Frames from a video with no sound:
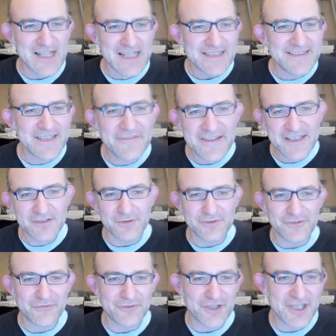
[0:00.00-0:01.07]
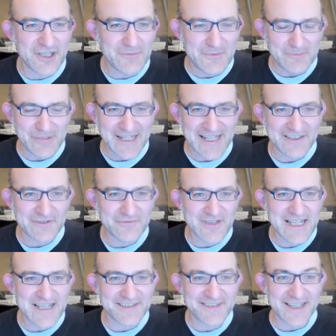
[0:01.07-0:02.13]
Difficult for a human player to
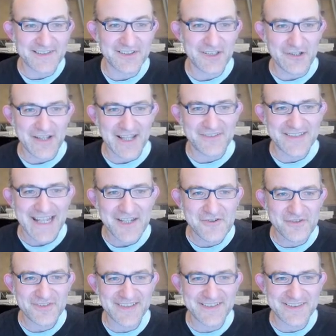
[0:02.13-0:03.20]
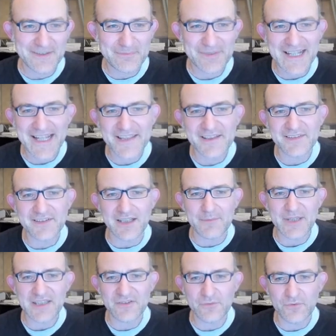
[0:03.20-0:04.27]
really assess, you know, how dangerous is the play that's
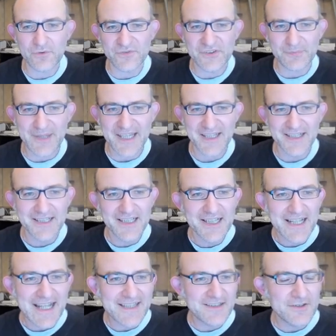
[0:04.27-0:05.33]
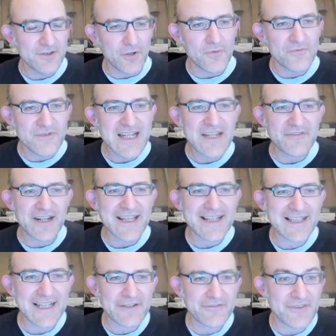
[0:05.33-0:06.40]
coming towards me, and not really very
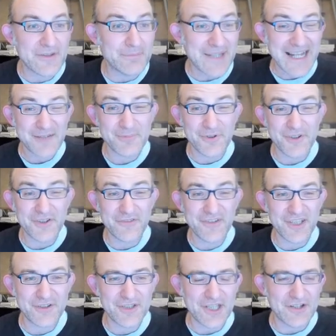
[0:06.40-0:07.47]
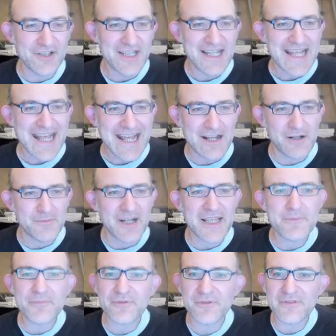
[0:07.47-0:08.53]
clear from the black point of view, you know, how am I
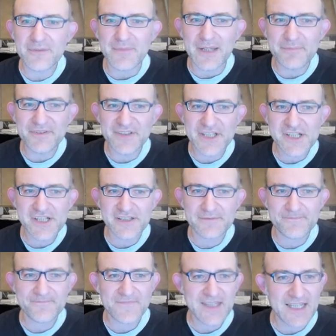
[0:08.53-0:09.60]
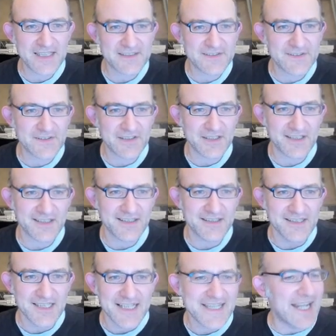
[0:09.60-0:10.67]
improving my position? It's I
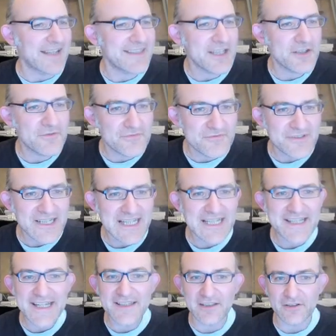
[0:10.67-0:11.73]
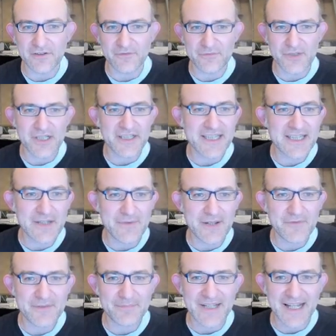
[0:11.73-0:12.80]
think you'd really need a lot of work anyway
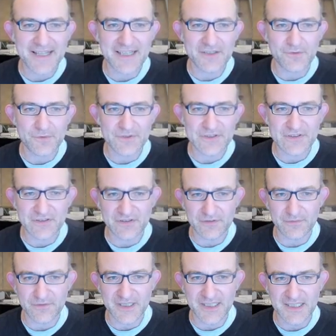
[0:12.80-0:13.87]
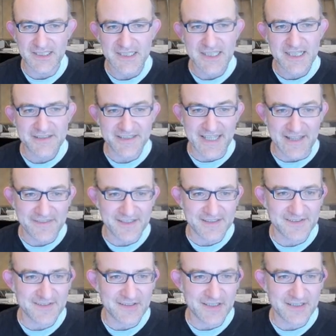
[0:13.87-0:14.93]
with black in order to get
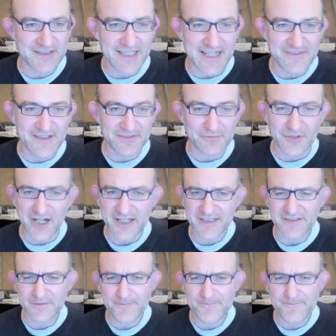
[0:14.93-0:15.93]
this right.